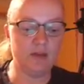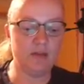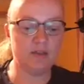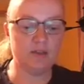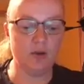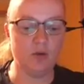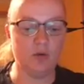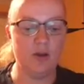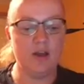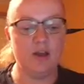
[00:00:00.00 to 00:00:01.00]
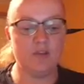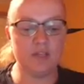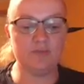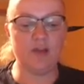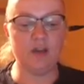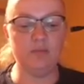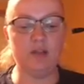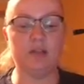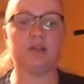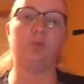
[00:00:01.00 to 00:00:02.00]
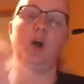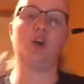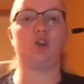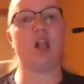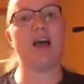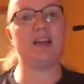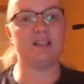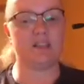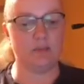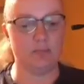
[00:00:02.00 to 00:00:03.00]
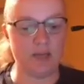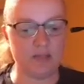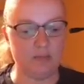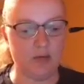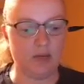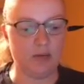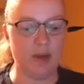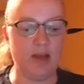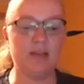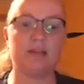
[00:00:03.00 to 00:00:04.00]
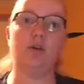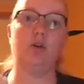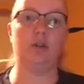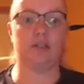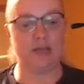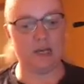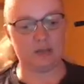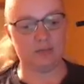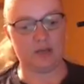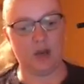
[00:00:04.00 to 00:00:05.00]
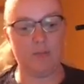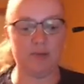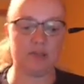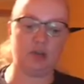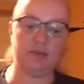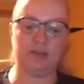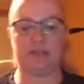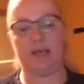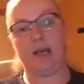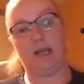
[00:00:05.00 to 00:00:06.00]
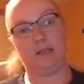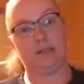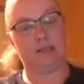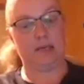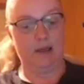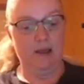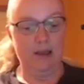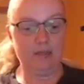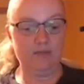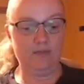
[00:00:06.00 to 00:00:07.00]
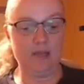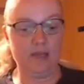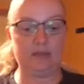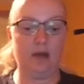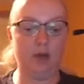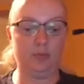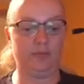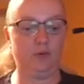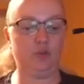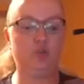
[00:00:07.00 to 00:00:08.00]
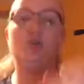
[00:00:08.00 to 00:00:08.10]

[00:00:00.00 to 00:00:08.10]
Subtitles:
So, this vacuum cleaner is world class. It's the best that money can buy. It's got all the attachments and carpets and drapes and stairs and heating vents and hardwood floors, and